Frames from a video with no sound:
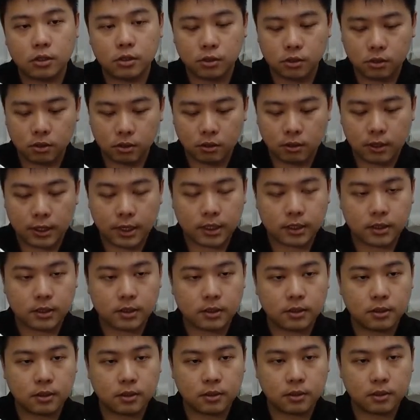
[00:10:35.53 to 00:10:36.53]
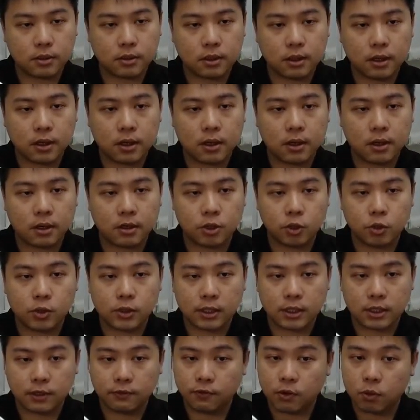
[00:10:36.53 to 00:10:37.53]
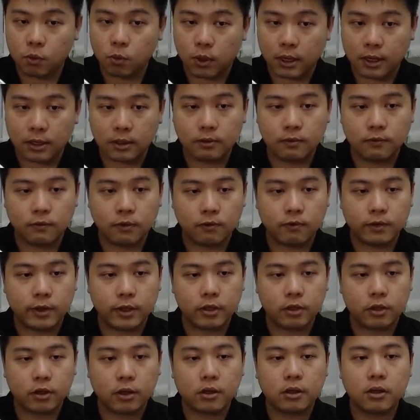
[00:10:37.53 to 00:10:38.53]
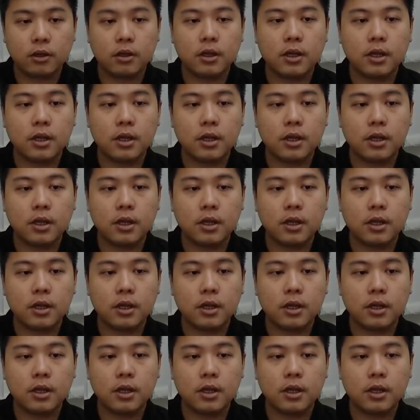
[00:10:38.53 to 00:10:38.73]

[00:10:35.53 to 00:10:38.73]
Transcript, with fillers: So let's use a different one for vendor.